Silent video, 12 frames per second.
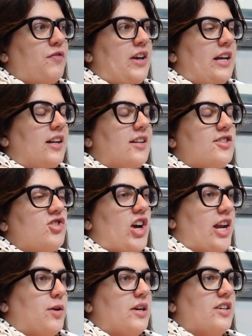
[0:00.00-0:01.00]
feels
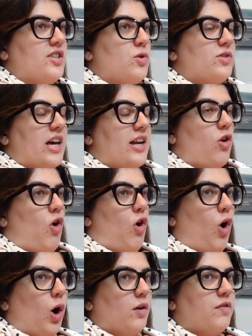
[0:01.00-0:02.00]
genuine. As you said, it
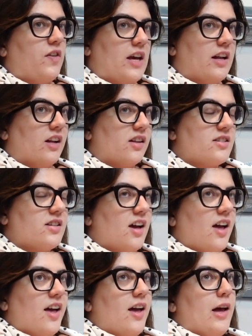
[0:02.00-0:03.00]
all feels
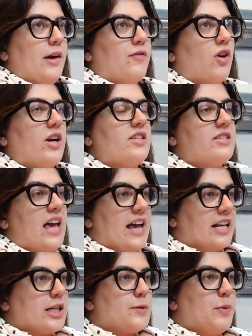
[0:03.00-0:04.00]
very
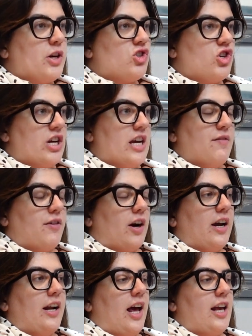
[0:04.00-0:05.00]
sales pitchy,
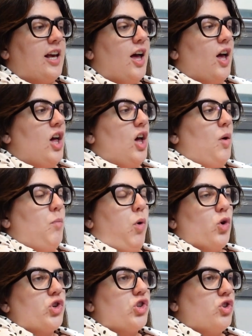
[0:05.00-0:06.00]
very like
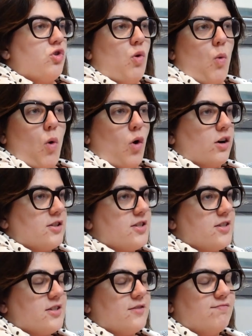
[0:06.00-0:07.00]
pushed
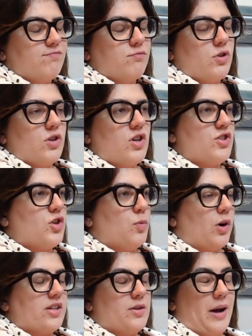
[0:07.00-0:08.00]
towards
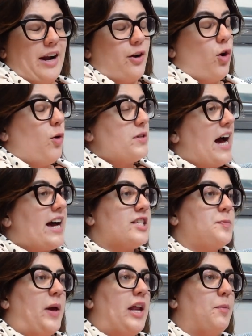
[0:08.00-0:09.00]
consumerism, and it always
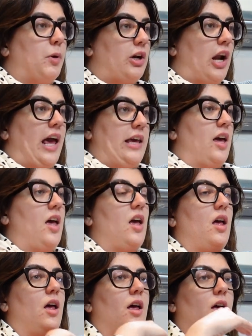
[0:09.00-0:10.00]
has been. But like,
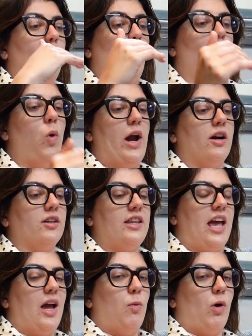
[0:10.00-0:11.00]
where
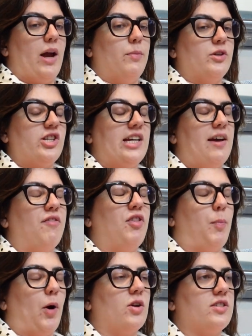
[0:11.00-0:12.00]
they were able to give the
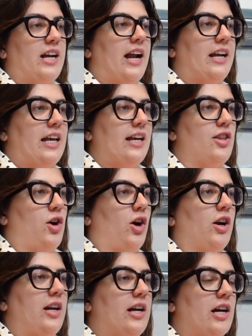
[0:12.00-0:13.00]
personality in the
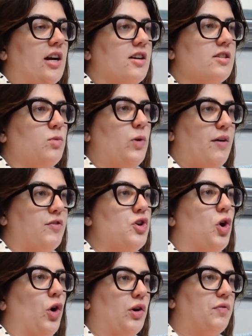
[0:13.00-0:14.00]
early years, we have
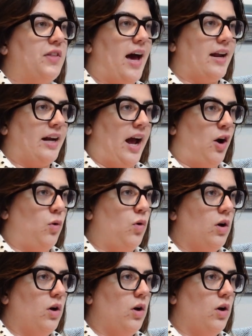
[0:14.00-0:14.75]
none of that now.